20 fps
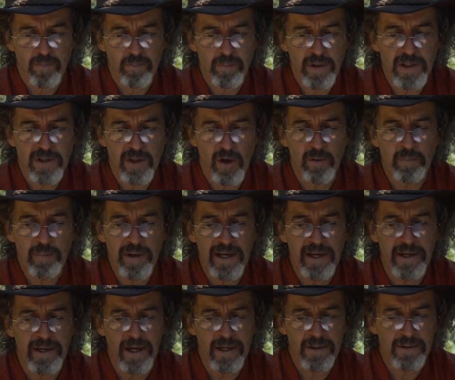pinto
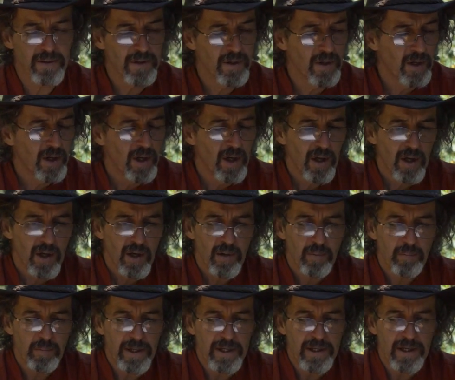peanut,
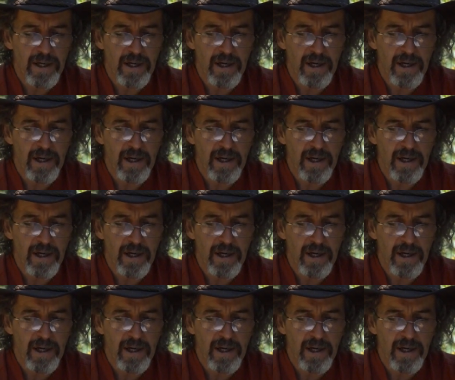but